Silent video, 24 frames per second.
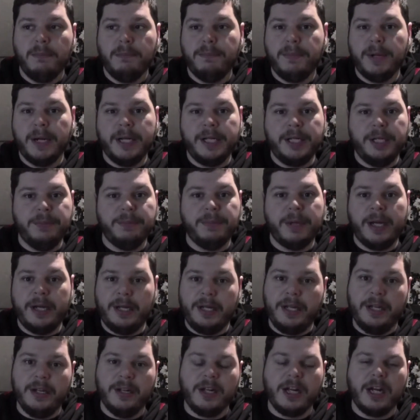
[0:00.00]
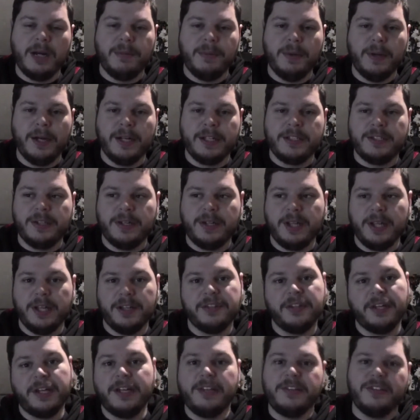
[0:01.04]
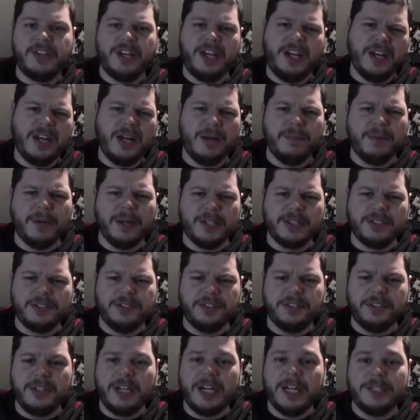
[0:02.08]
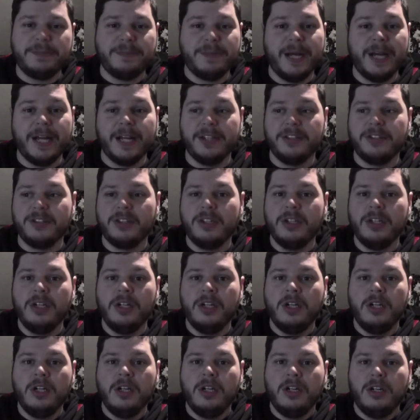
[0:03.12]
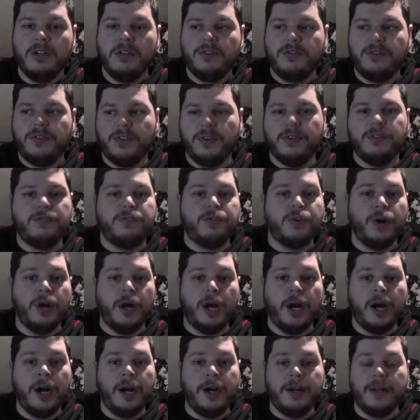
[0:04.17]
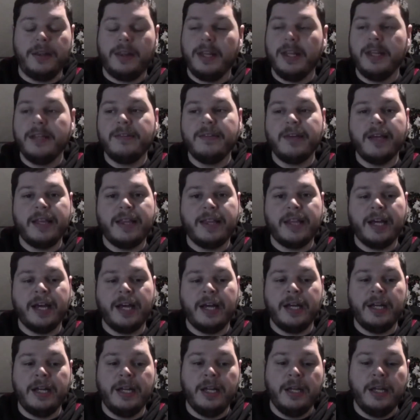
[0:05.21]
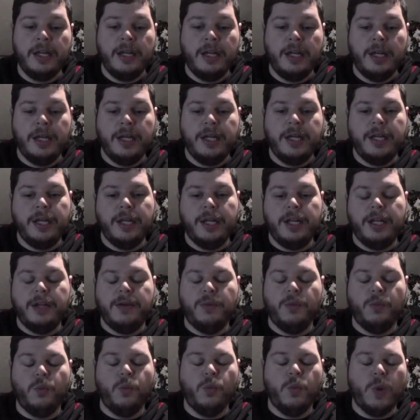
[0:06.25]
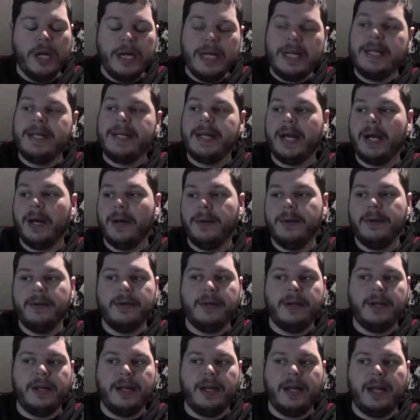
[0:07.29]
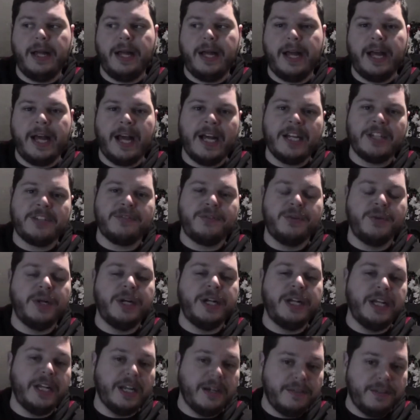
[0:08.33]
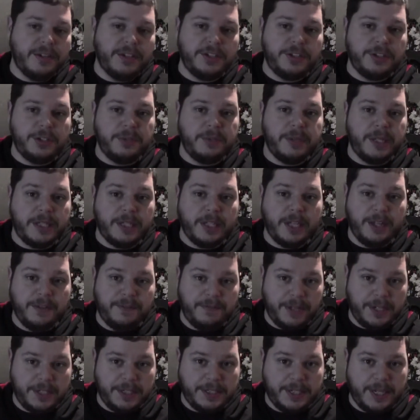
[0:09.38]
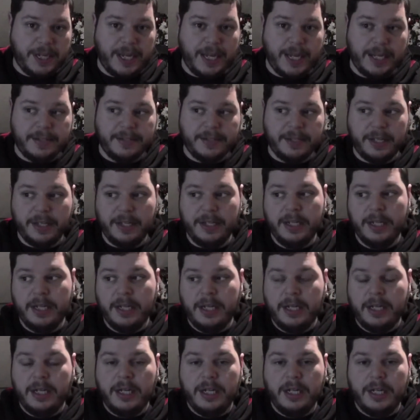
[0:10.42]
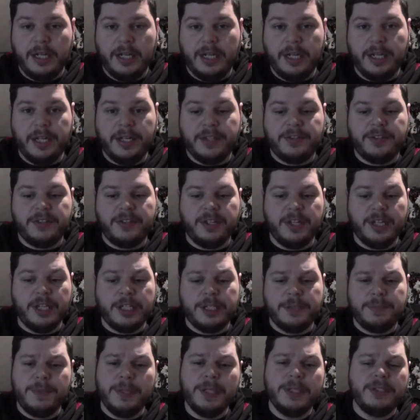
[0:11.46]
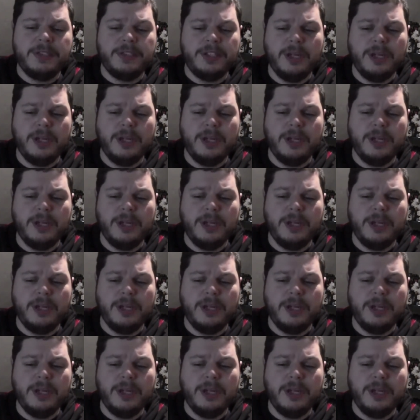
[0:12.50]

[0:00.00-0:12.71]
but you might need a couple extra things, like, say, a couple extra trash bags for art. Things like that. When in doubt, ask for it. Never assume that the convention has it. It's especially